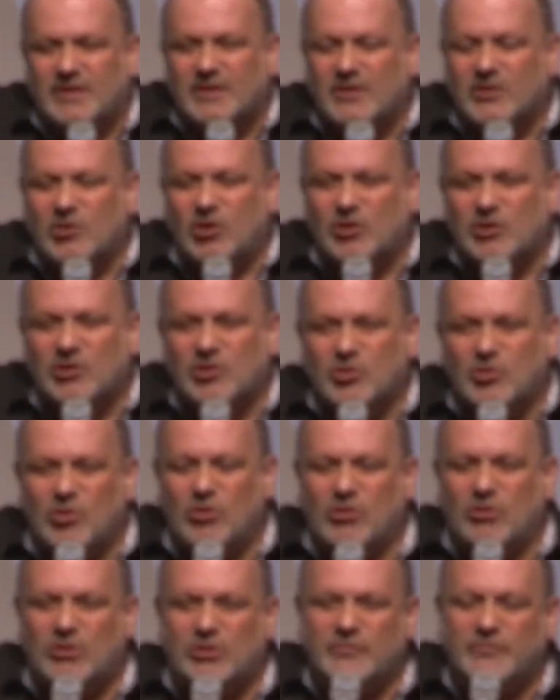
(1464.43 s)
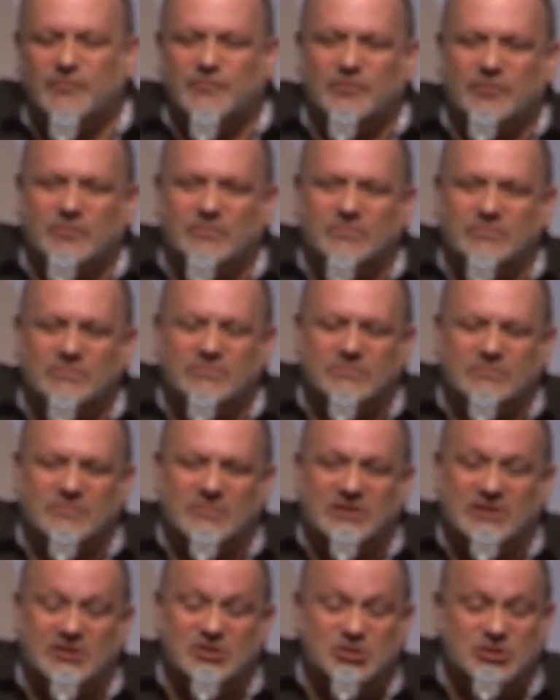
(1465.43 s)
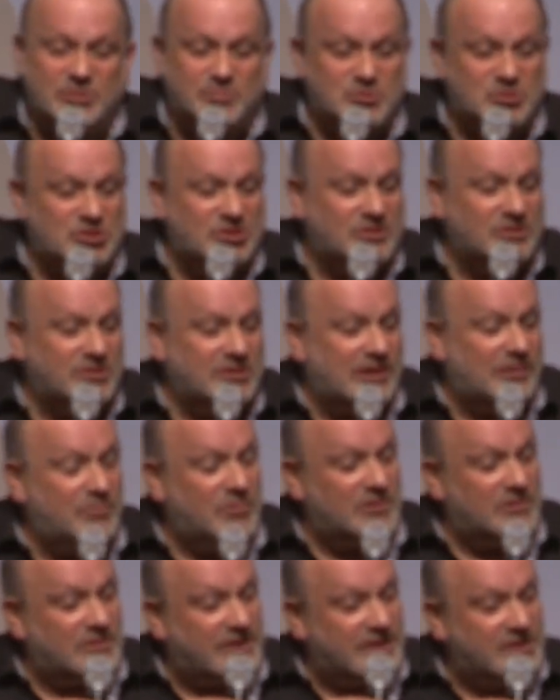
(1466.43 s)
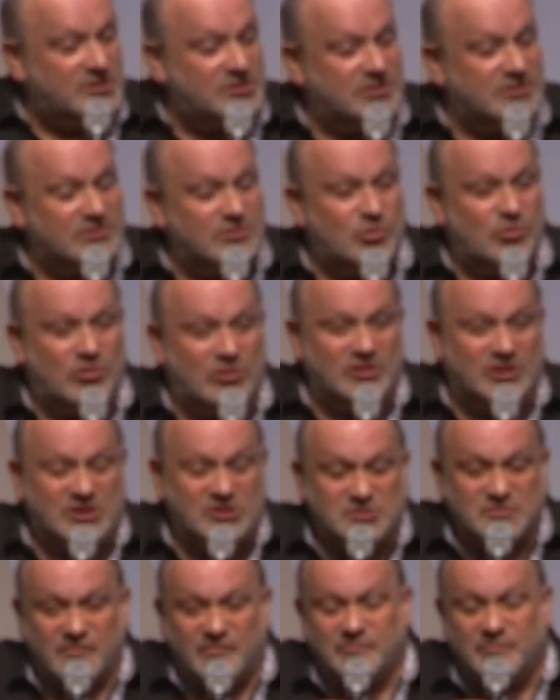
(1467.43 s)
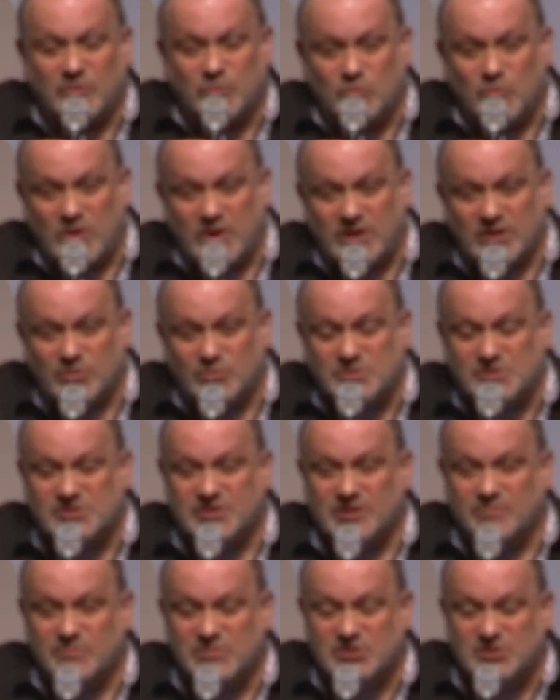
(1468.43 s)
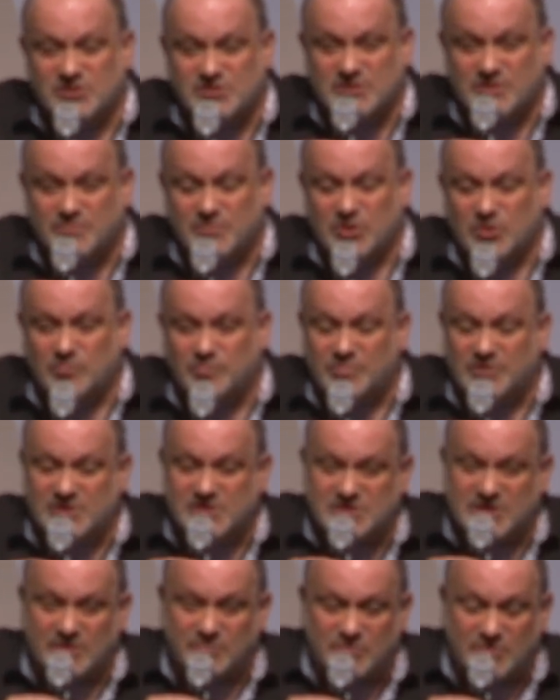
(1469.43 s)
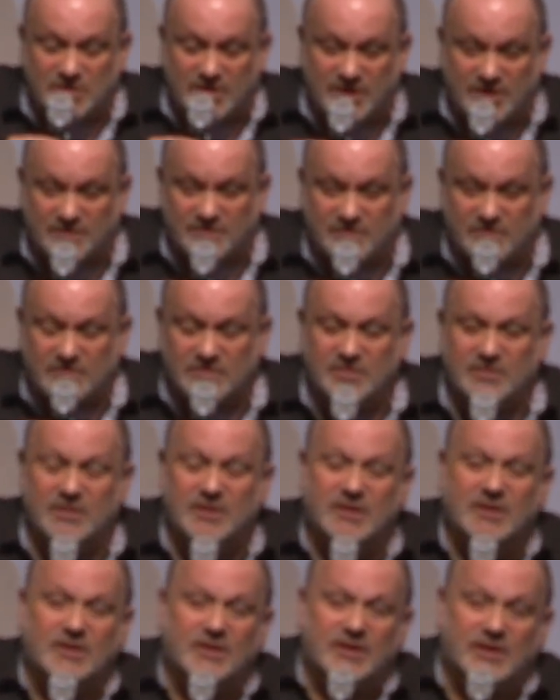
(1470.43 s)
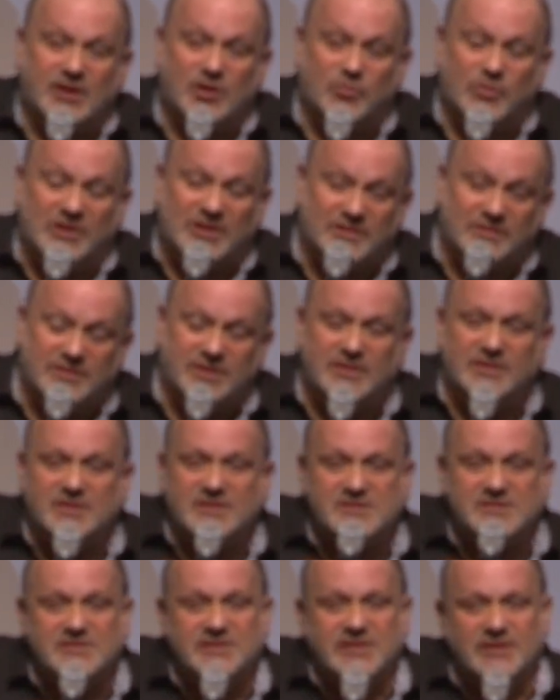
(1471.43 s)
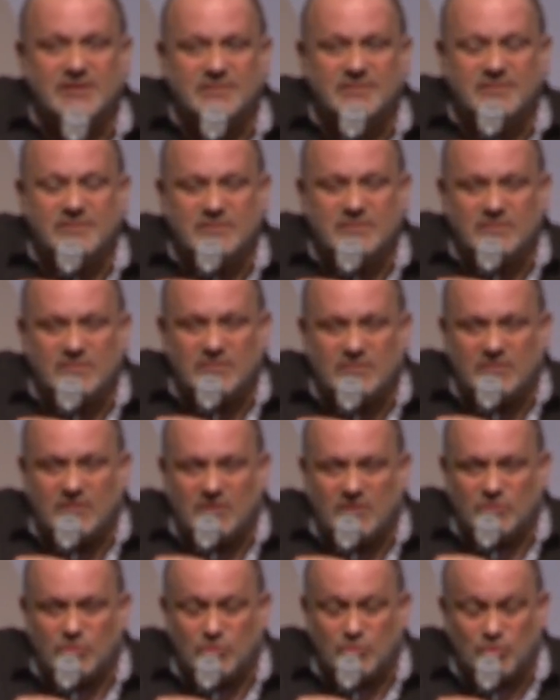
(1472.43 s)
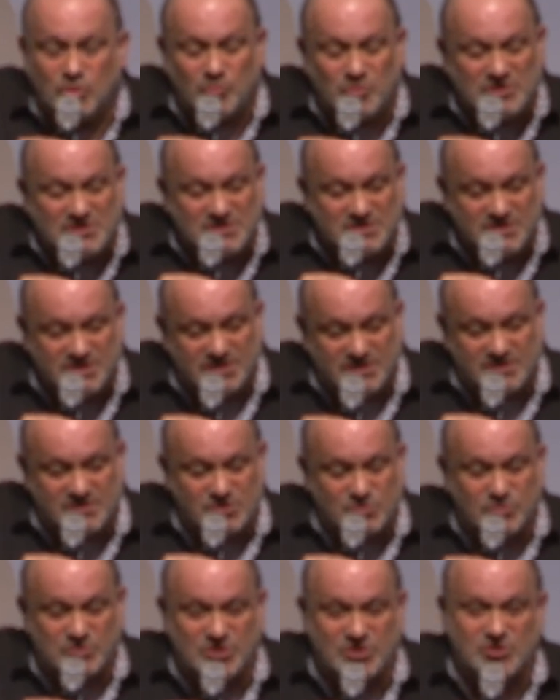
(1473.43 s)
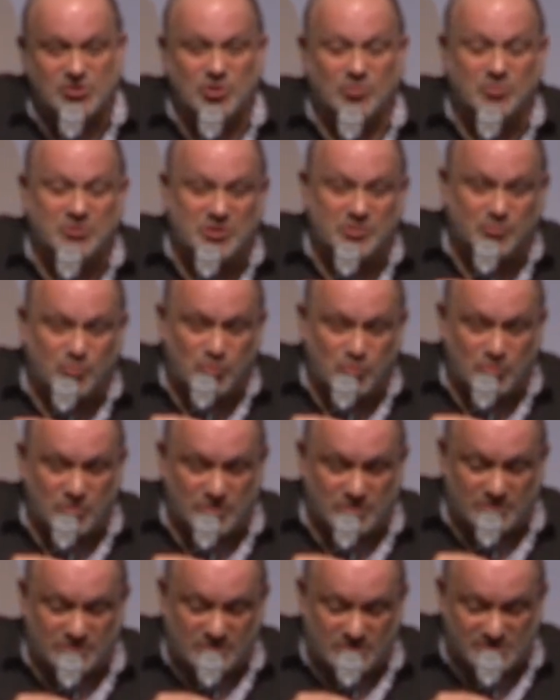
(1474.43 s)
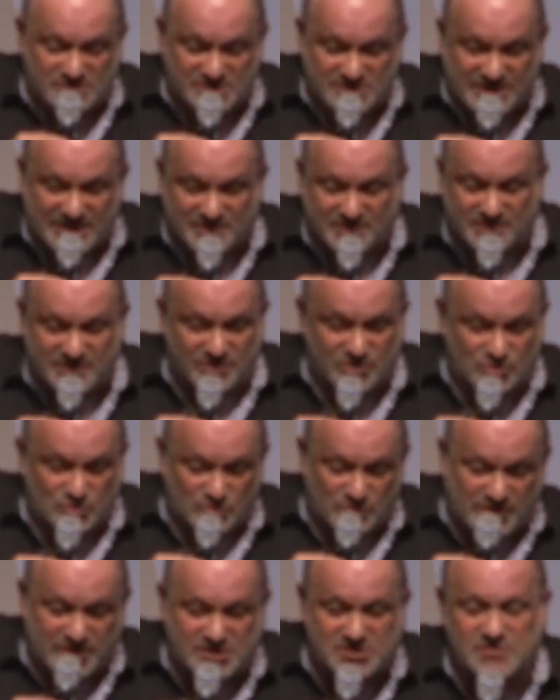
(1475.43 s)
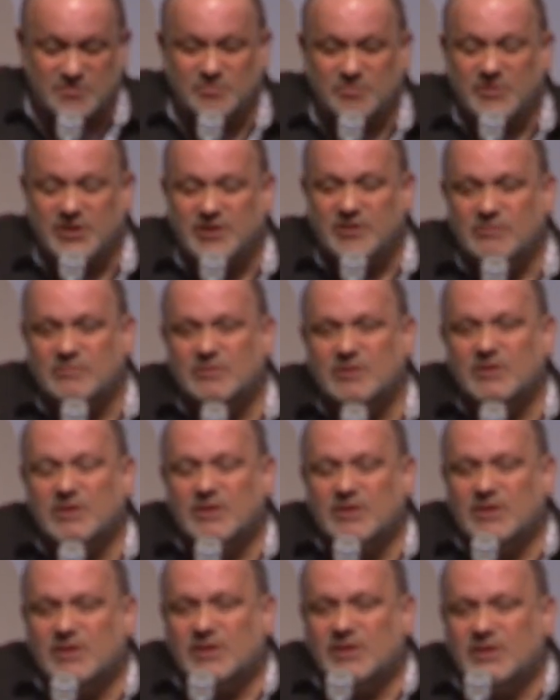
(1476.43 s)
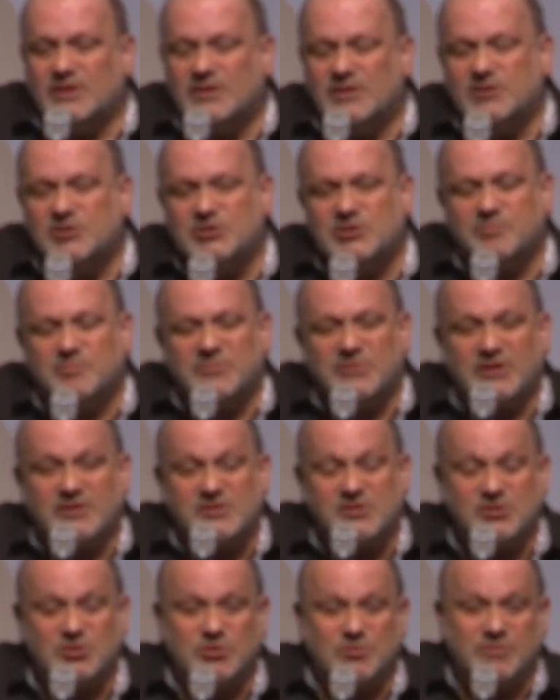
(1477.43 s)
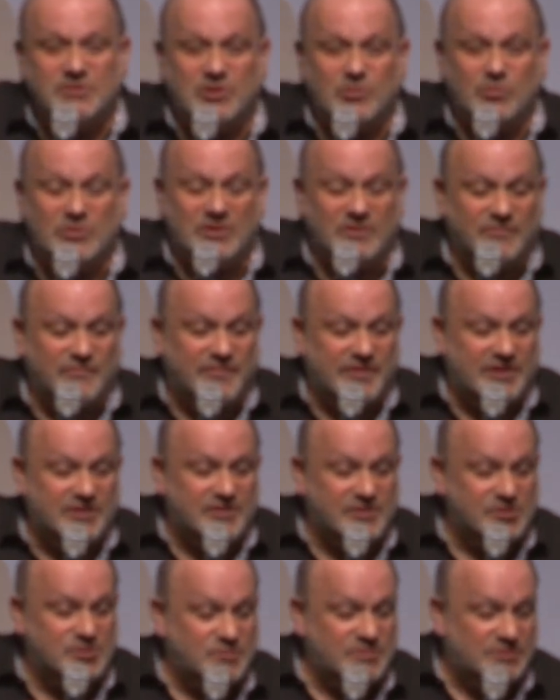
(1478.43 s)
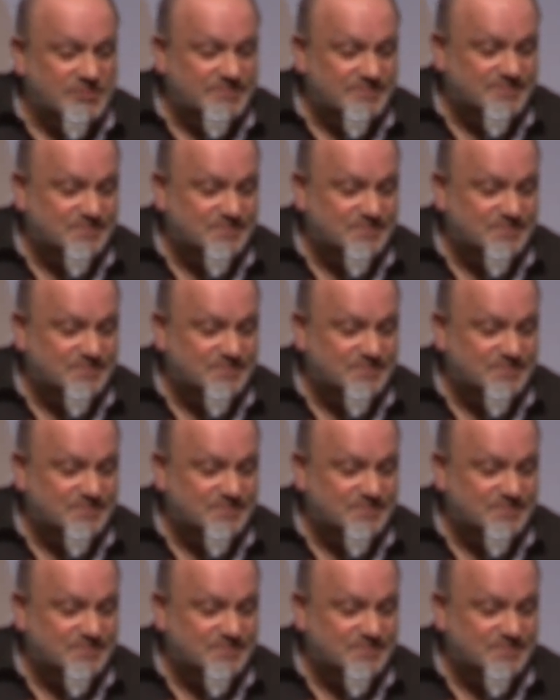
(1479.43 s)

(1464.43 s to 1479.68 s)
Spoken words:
got a call from an Egyptian double agent called Ashraf Marwan who said, Mr. Zamir, please come to London. And when he did, he said, on October 6th, which is Yom Kippur, on Saturday, 2 days from now, Egypt and Syria will invade Israel.